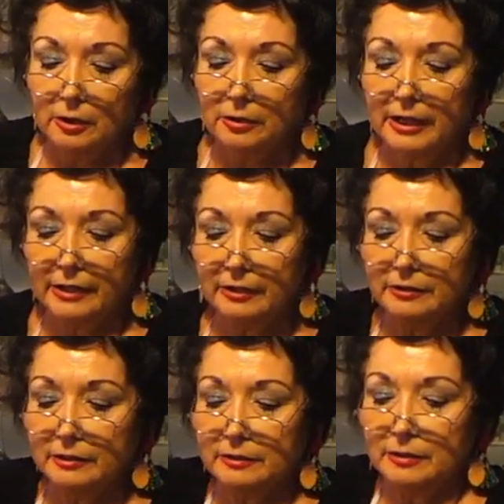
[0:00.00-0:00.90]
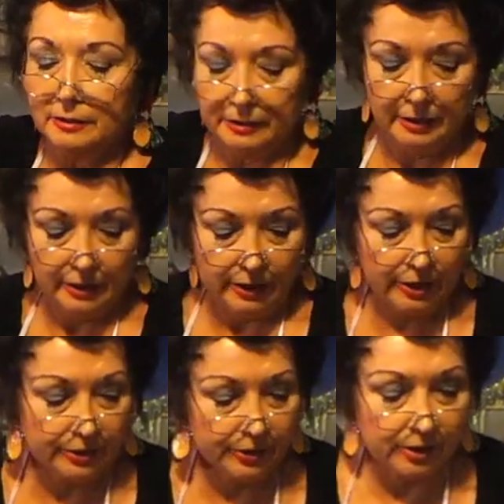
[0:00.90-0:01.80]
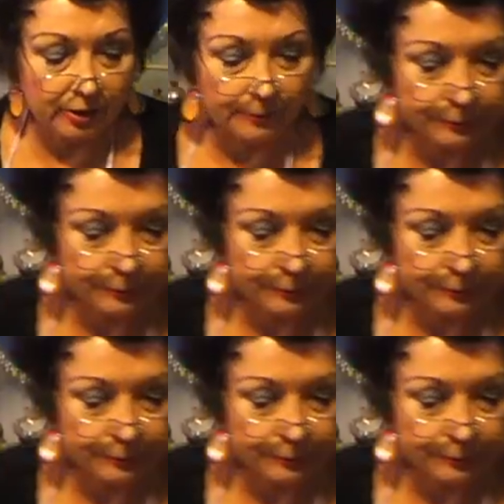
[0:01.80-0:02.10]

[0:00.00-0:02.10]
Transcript: Okay. Here you go.